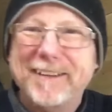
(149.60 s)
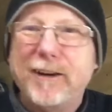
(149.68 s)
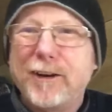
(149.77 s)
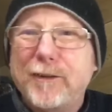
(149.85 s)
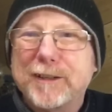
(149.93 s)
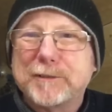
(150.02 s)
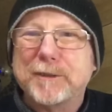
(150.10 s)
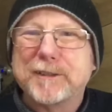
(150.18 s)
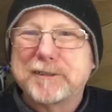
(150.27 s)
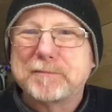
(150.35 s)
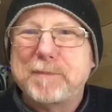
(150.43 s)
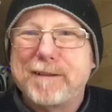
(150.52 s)
I like to
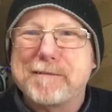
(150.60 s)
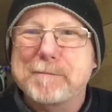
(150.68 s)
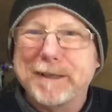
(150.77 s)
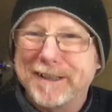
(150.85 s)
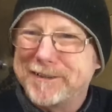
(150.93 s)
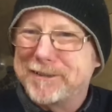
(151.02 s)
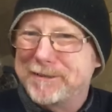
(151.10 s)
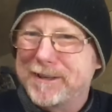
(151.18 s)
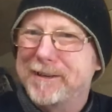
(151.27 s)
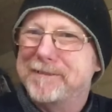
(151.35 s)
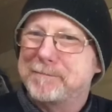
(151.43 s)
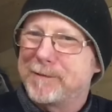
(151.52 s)
experiment, as you know.